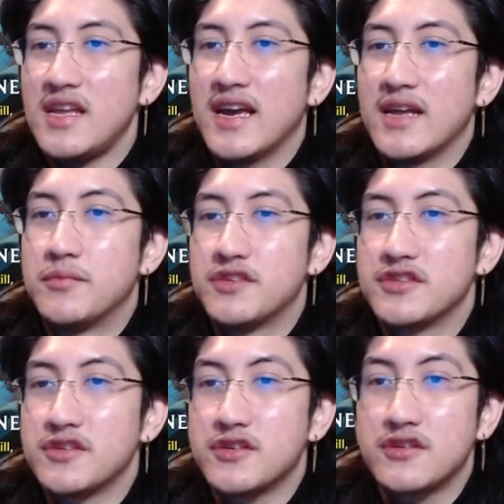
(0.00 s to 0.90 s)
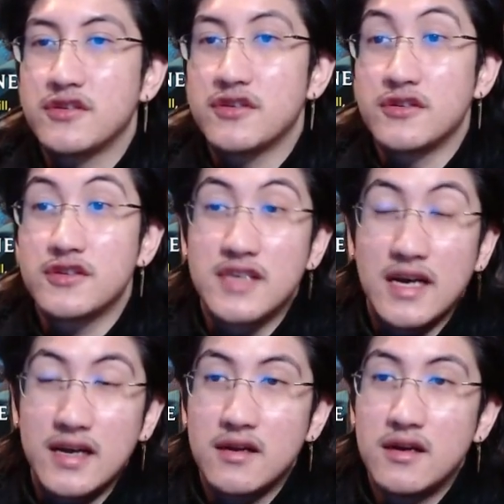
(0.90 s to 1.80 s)
and Berserker
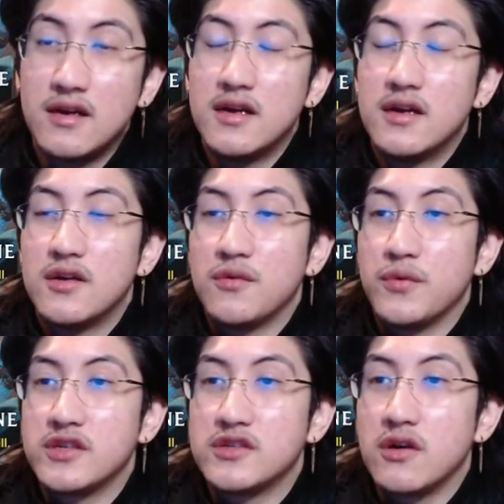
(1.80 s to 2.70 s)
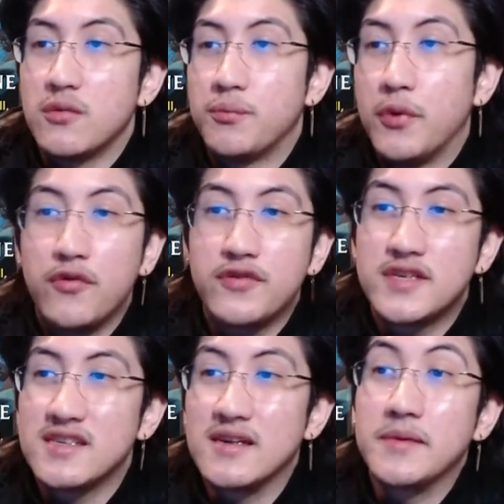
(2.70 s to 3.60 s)
Ursine, which both
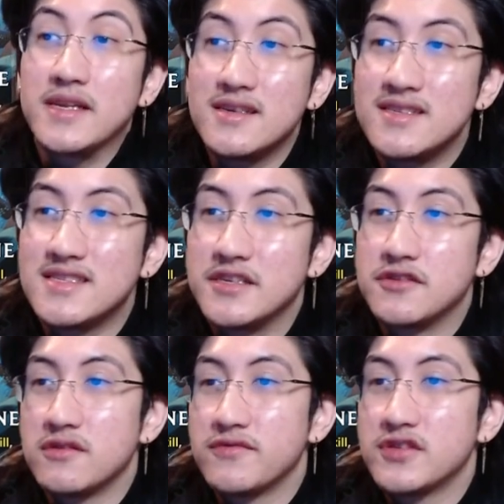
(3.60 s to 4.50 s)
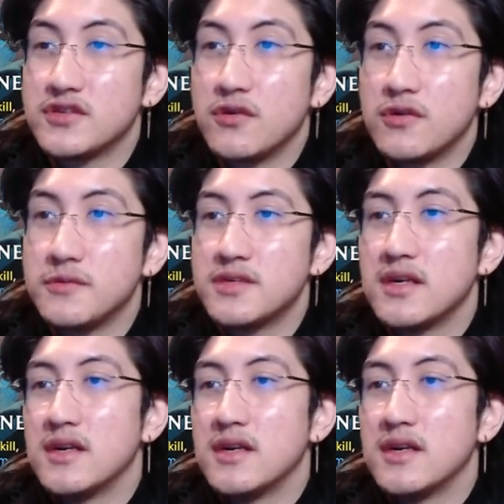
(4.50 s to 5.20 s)
summon Sigil of the Storms.